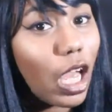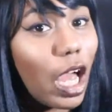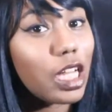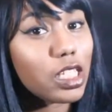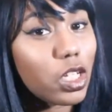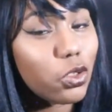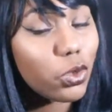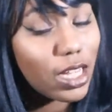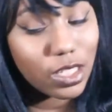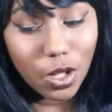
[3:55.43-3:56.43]
I had to let
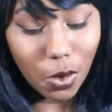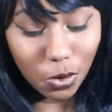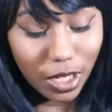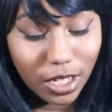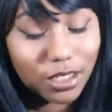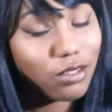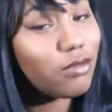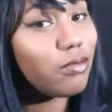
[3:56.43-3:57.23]
you guys know like